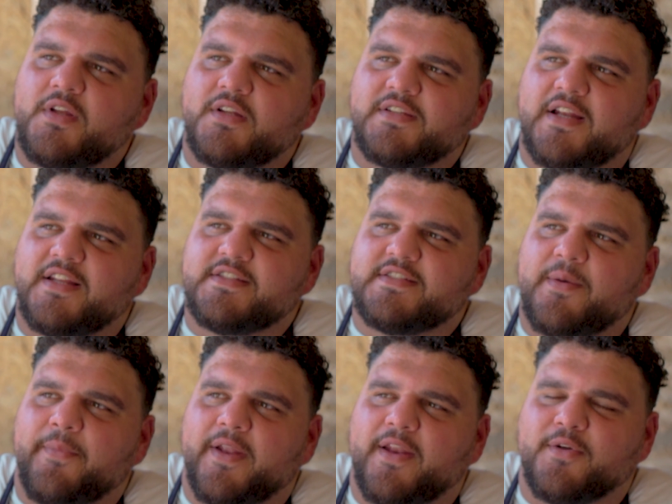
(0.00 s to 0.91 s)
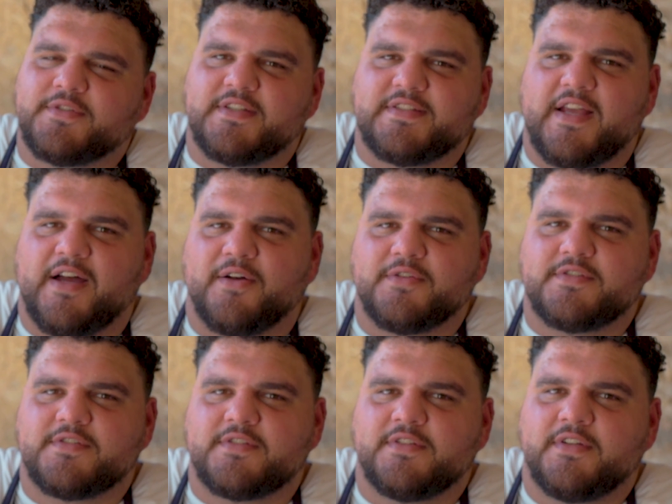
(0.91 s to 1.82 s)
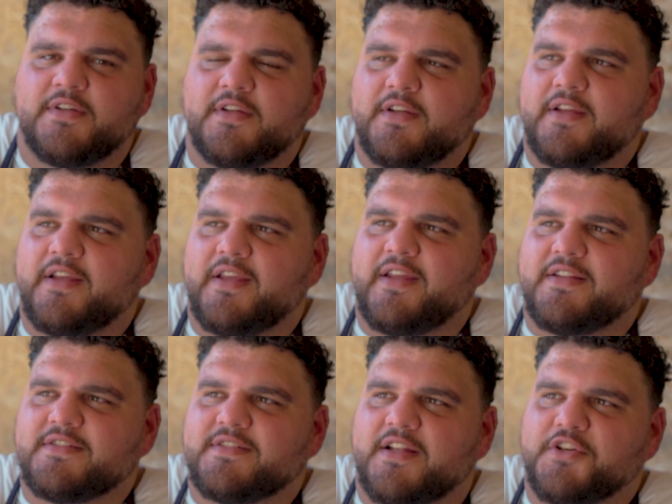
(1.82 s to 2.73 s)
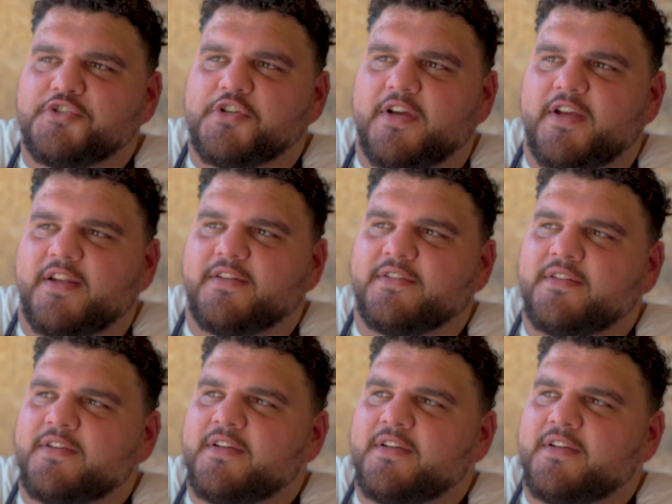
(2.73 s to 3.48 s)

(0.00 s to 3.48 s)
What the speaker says: done in someone else's house in sunshine.